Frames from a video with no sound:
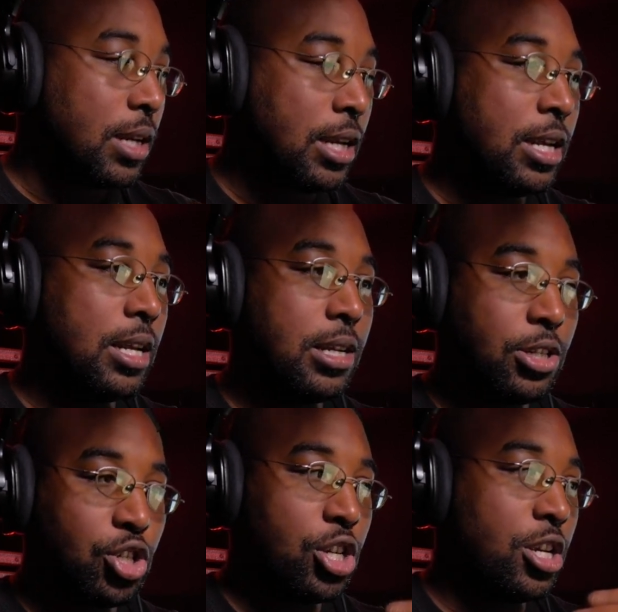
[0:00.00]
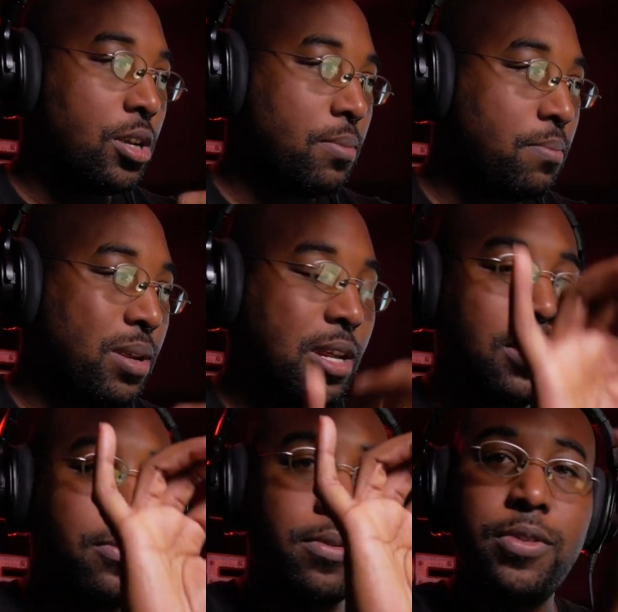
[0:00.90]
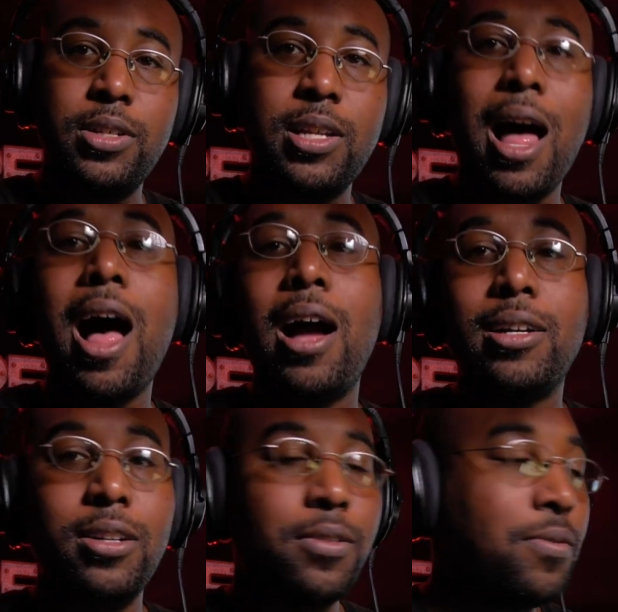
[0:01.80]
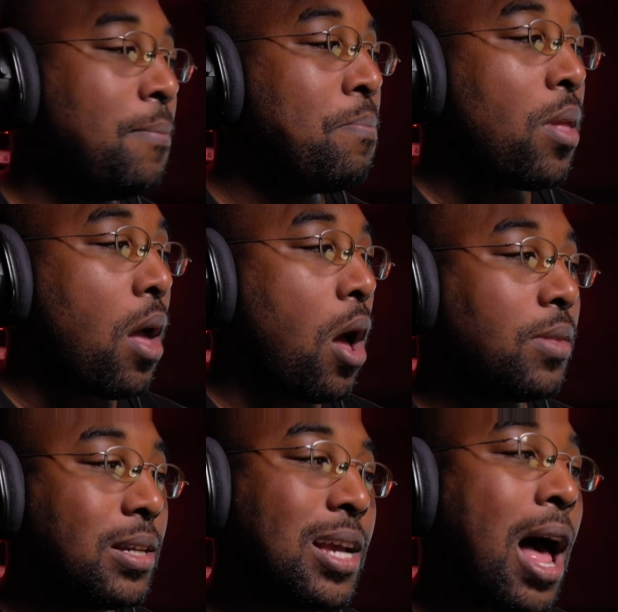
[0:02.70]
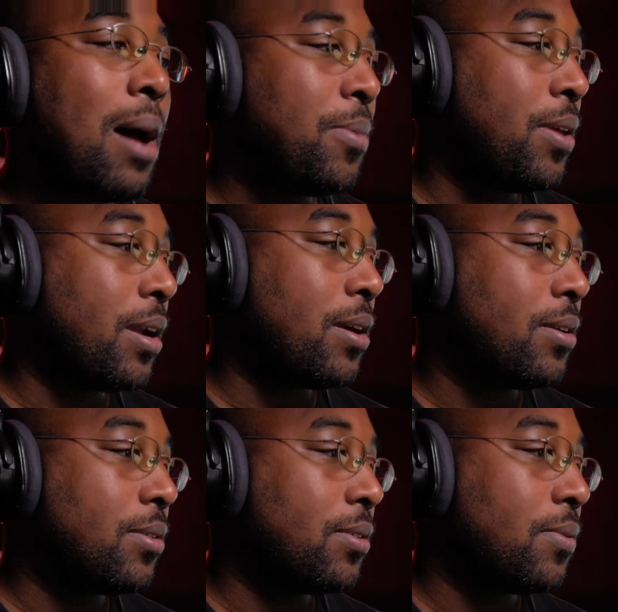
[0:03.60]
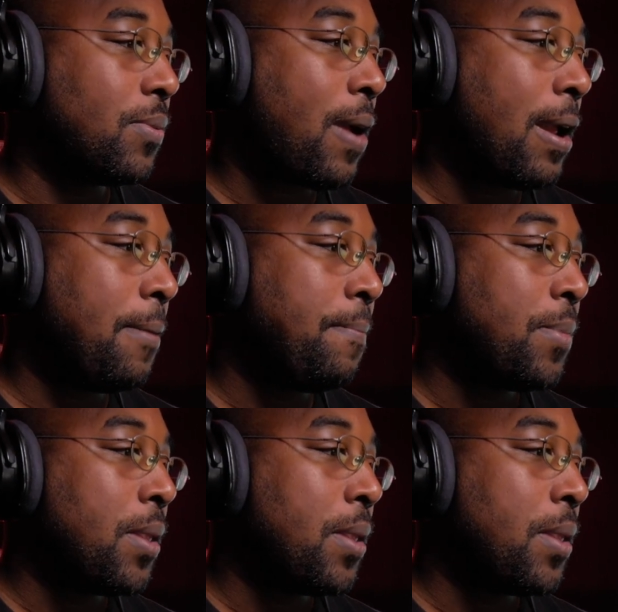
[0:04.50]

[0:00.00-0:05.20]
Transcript: E, G, B, with just the octave on the top there, right?